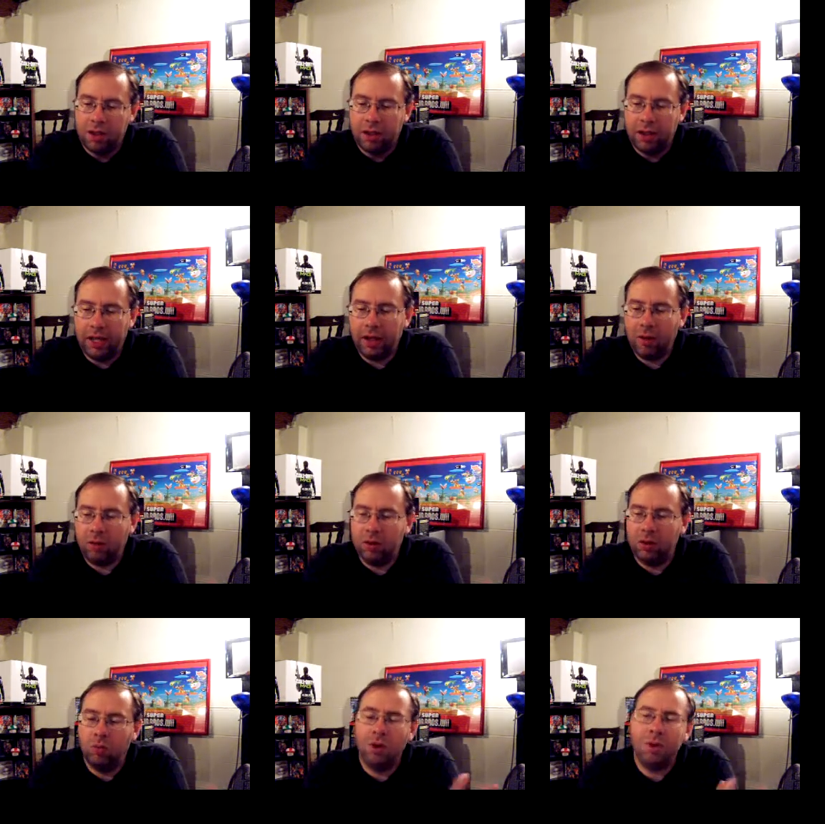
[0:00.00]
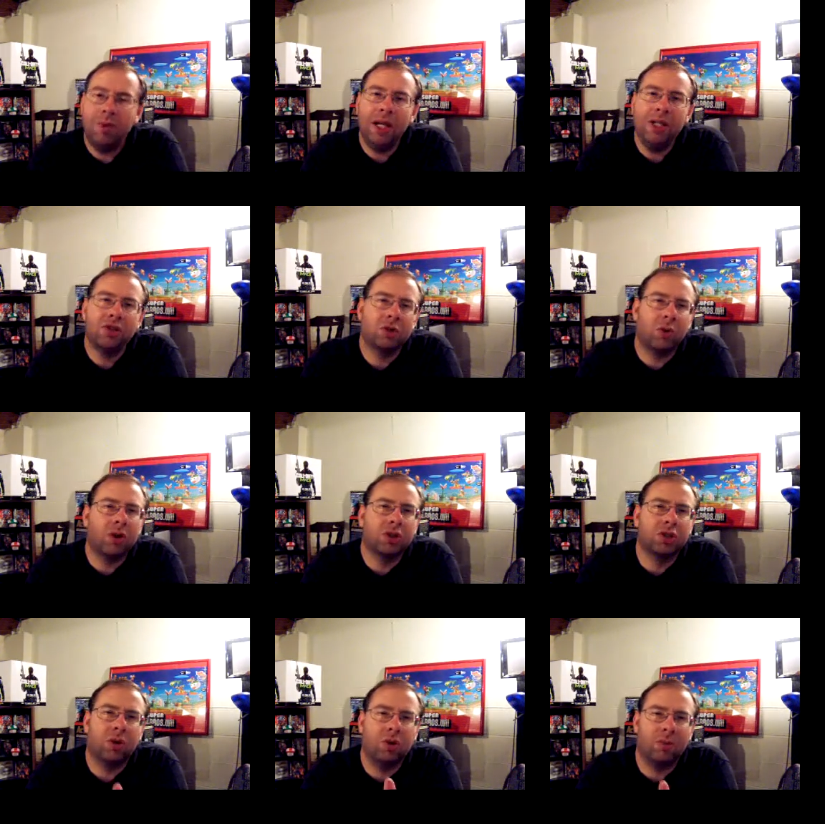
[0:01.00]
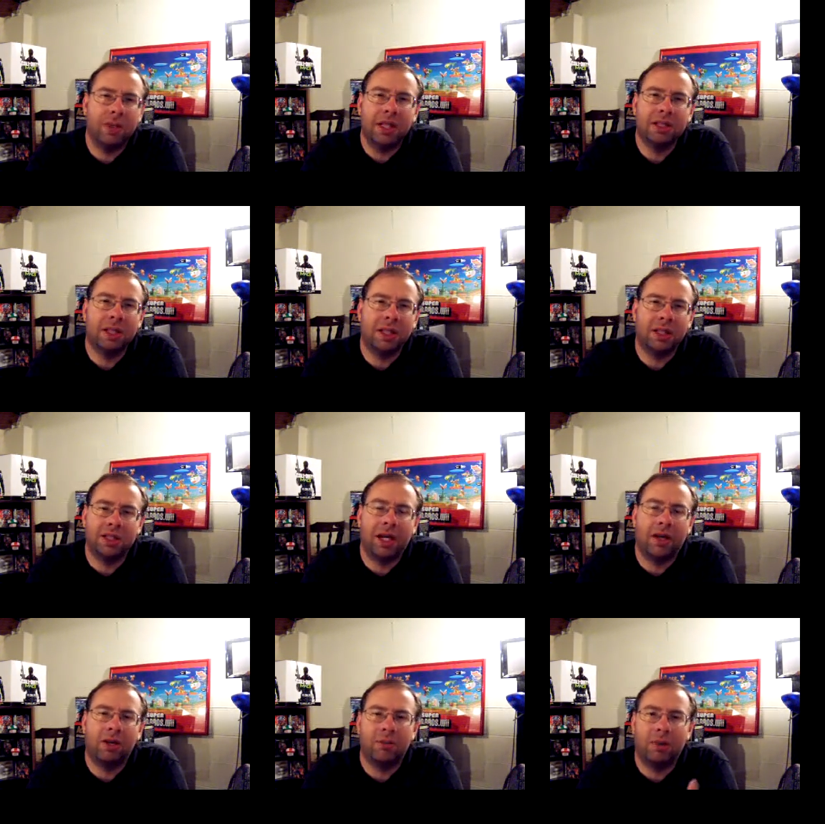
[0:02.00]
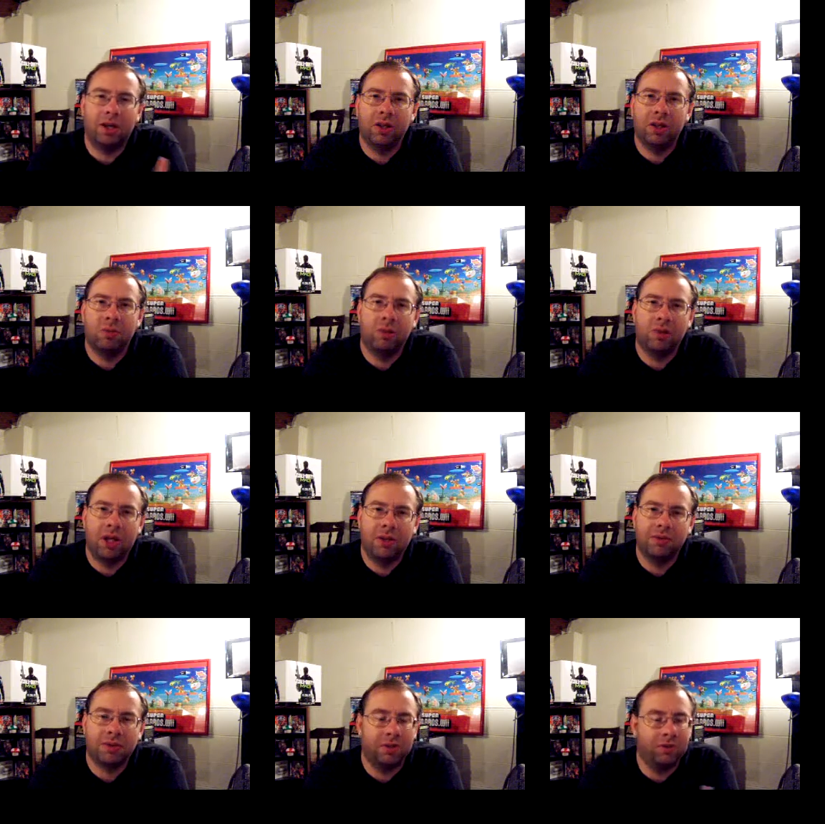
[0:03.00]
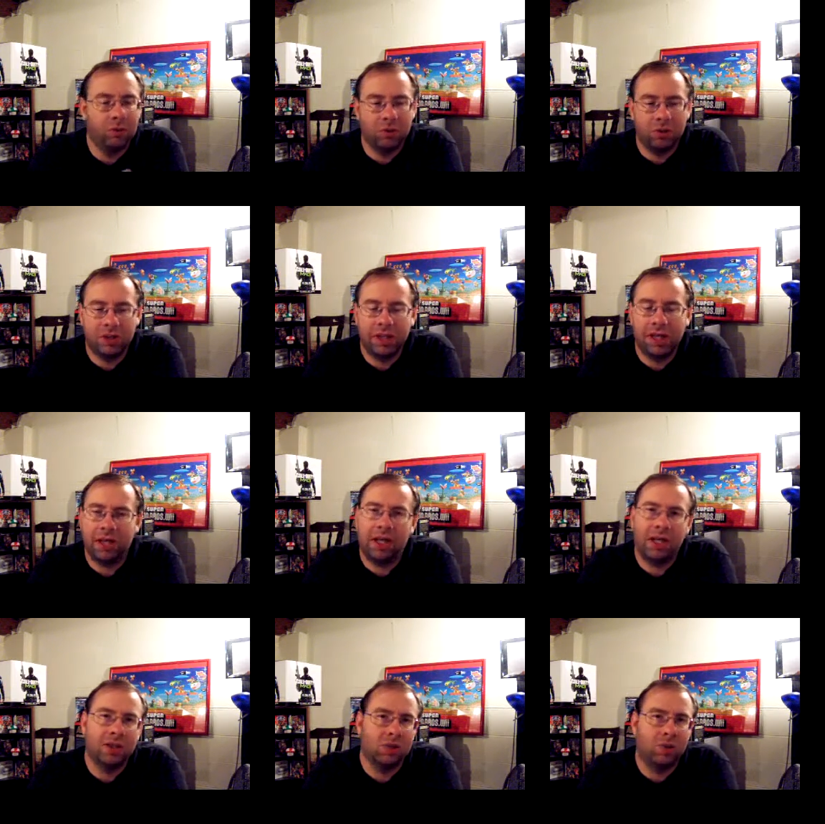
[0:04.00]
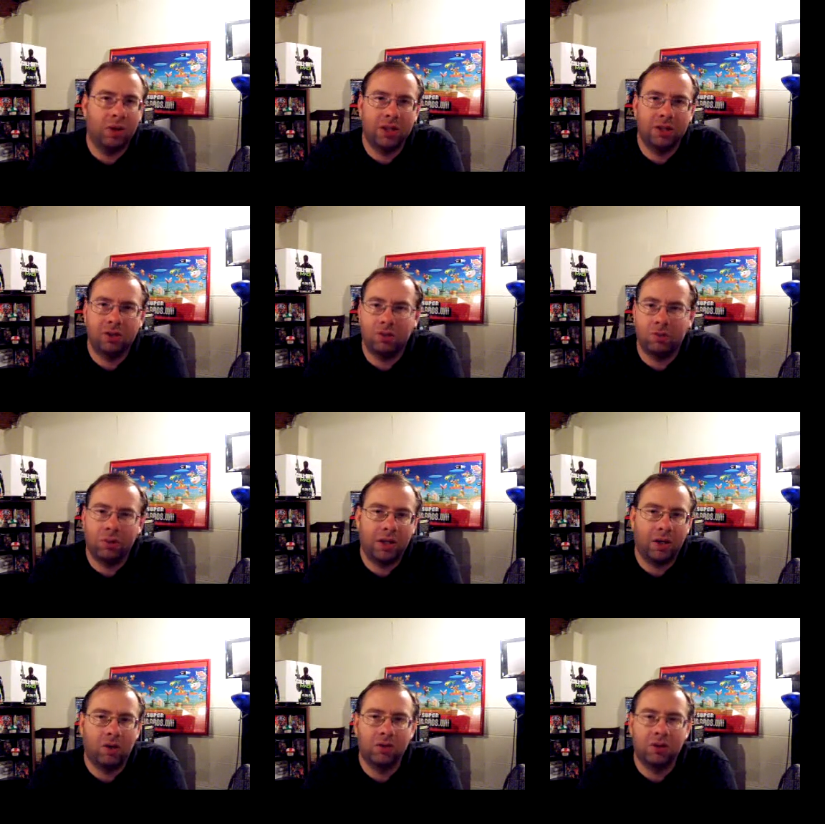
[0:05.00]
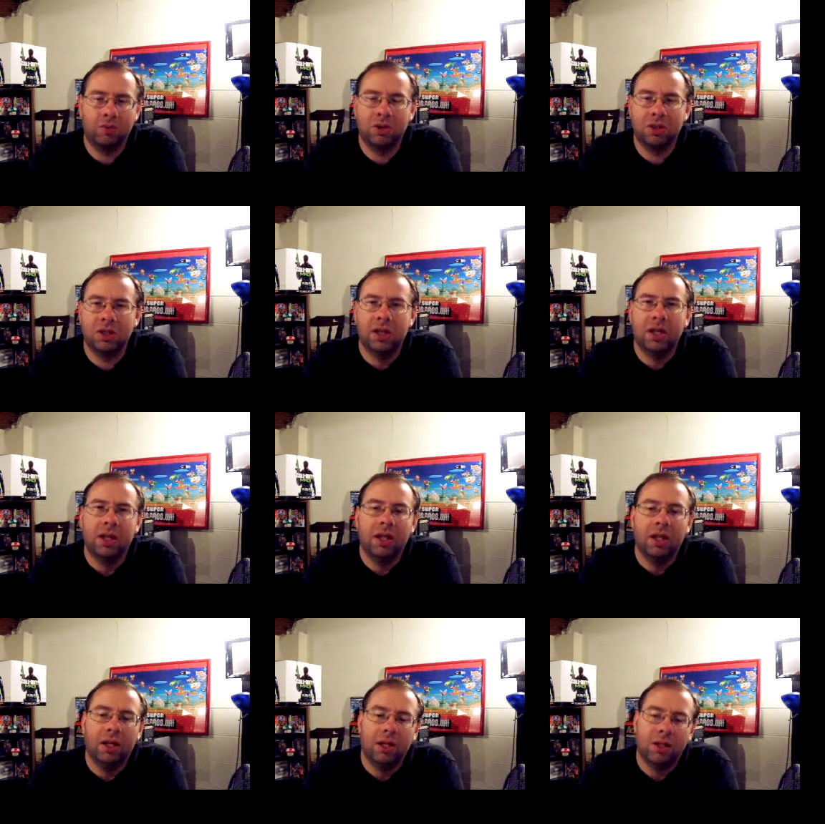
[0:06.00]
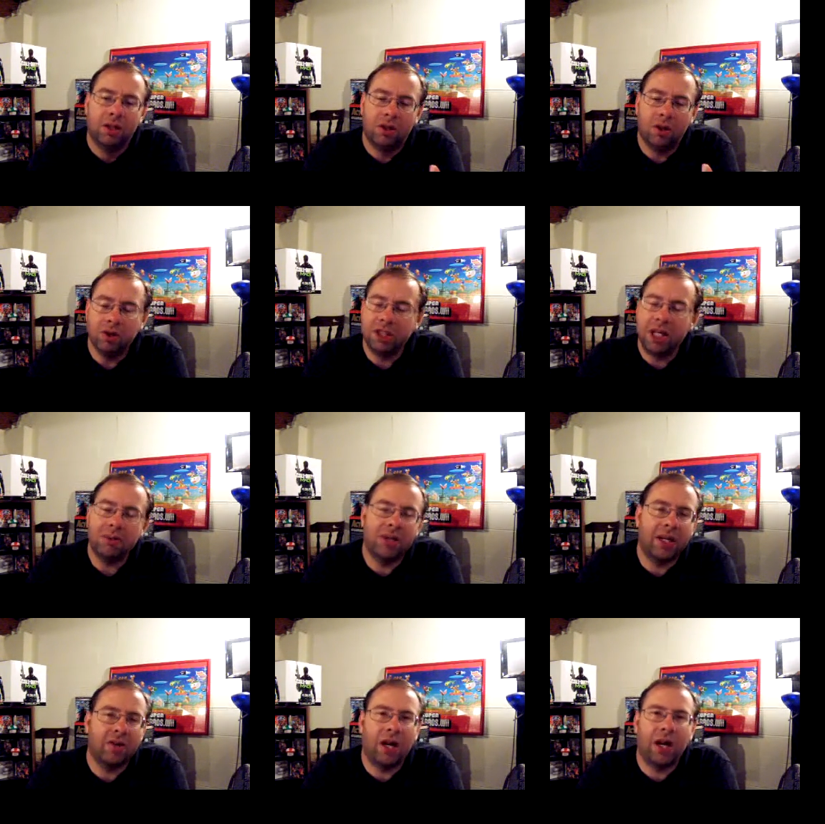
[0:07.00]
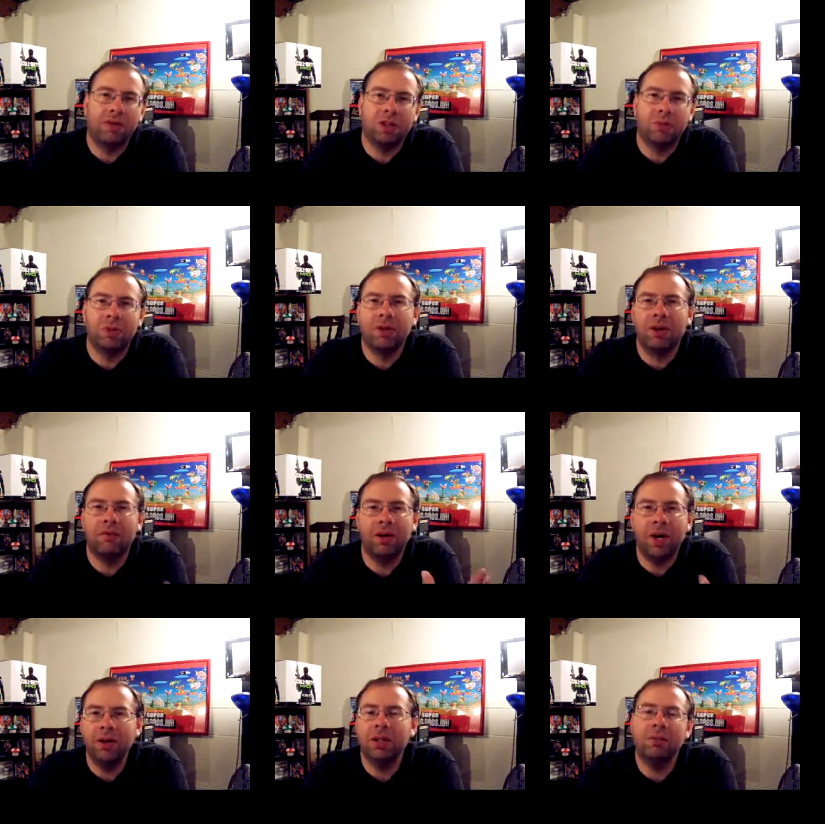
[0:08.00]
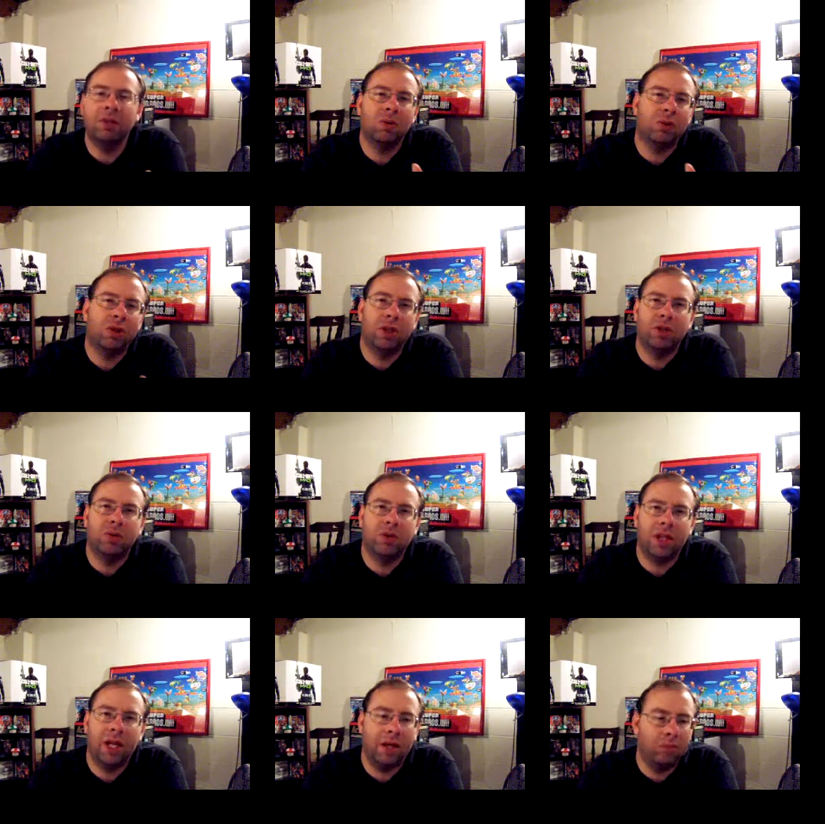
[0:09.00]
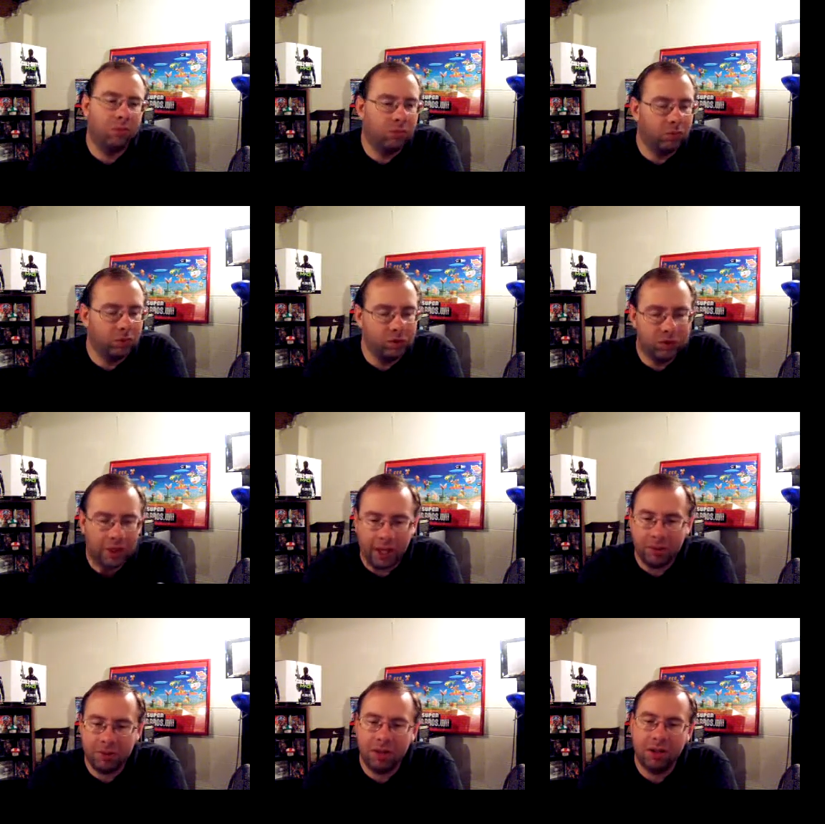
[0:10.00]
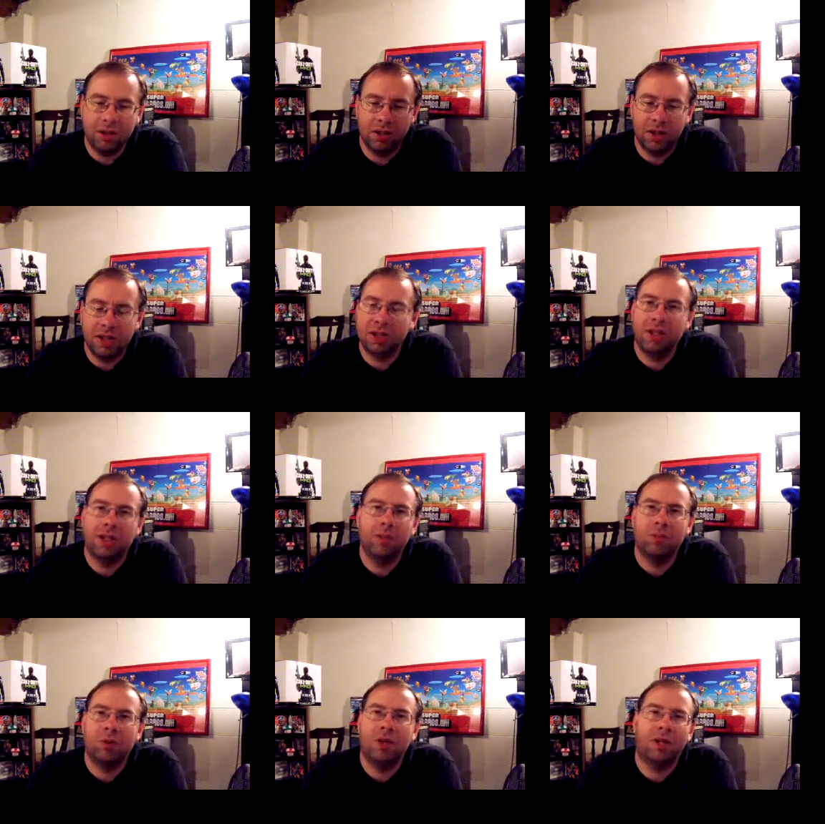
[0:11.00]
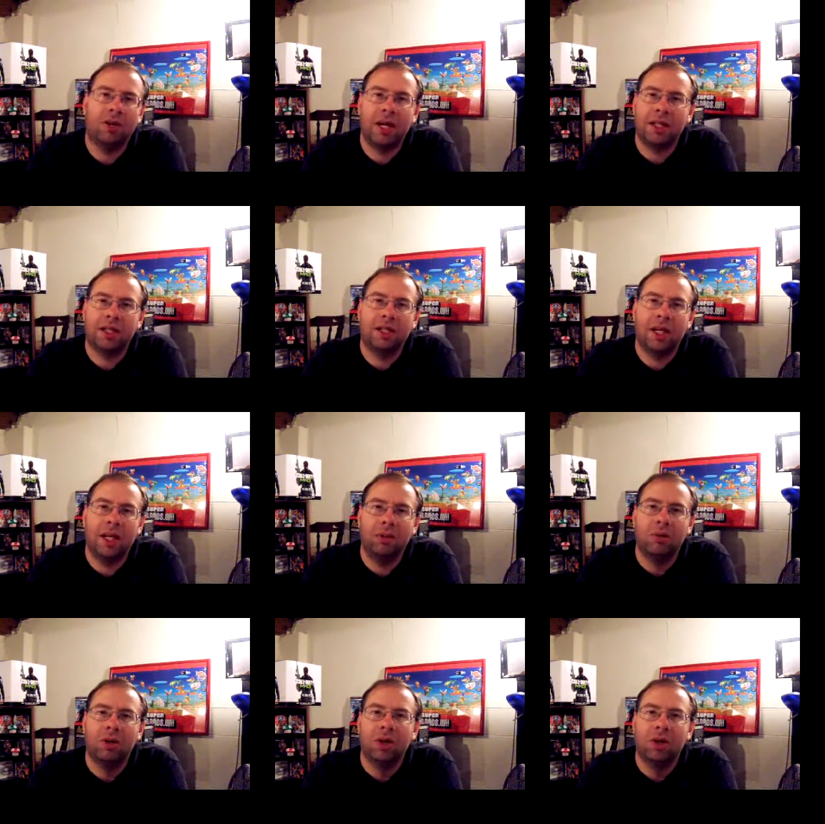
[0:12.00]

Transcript: Now, what made Zork so amazing in its time compared to other computer games, if you were to take King's Quest or Black Cauldron, was those games had graphics, but they were very limited in what you could do in the game. When you typed in things to input, interact in the game,